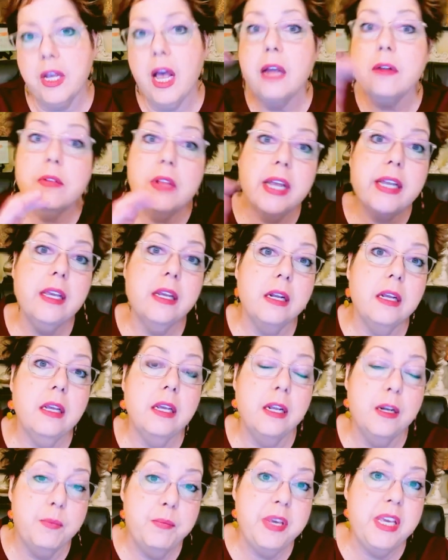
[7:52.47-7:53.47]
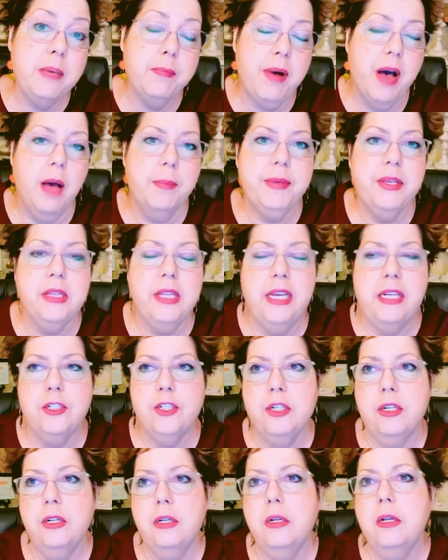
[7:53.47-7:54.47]
kind of like in a bee
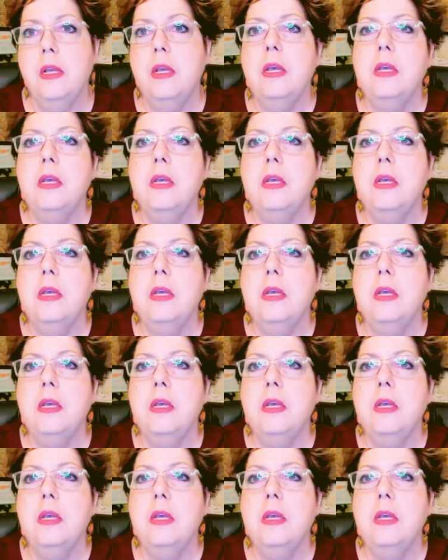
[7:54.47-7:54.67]
population,